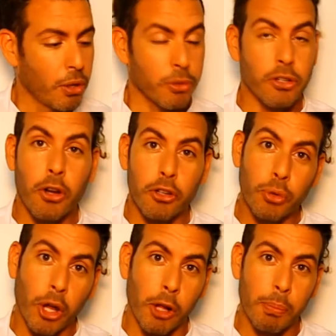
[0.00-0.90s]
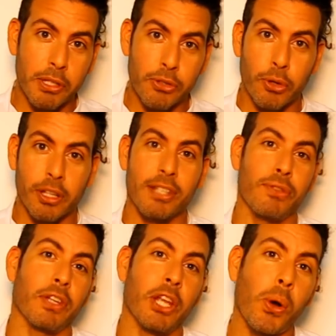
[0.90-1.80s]
which are going to help us during this
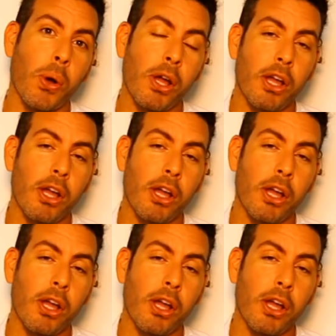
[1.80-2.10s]
video,